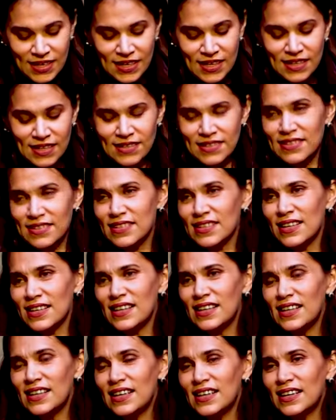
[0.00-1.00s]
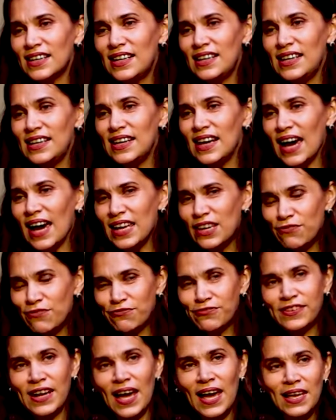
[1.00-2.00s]
is a
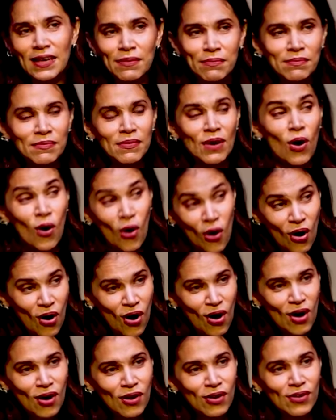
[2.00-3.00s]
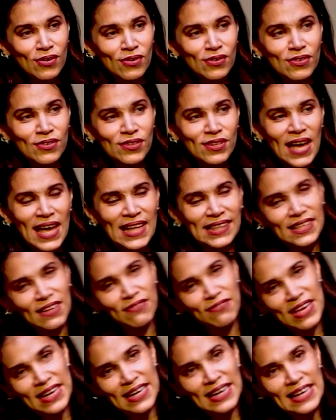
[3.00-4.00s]
lifetime, or at
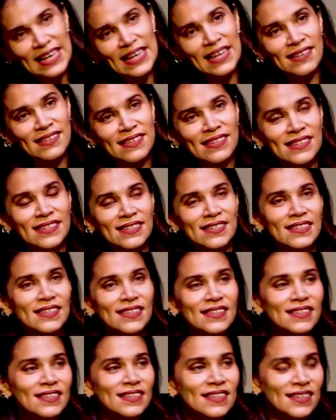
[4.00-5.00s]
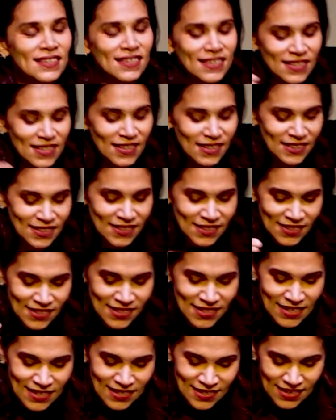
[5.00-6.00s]
the very least, certain
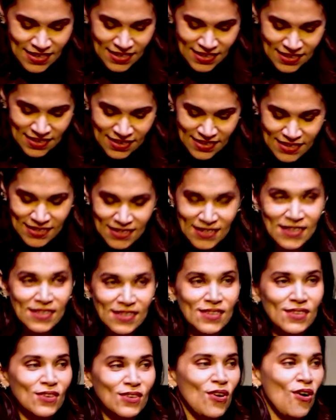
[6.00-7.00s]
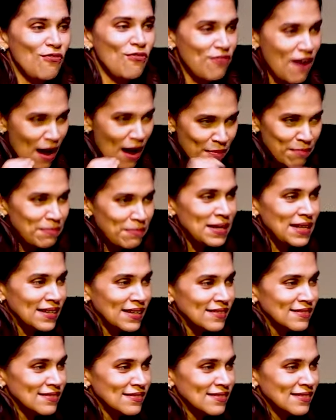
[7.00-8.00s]
seasons of
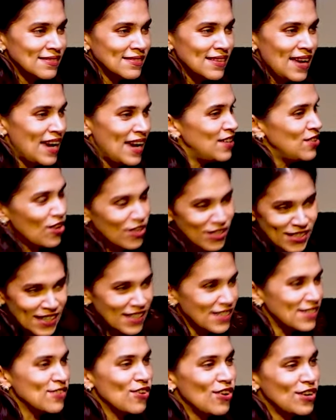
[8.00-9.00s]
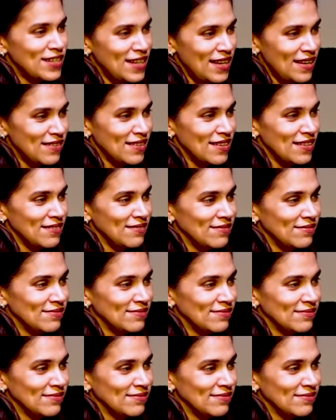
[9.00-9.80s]
humbling and not exaltation.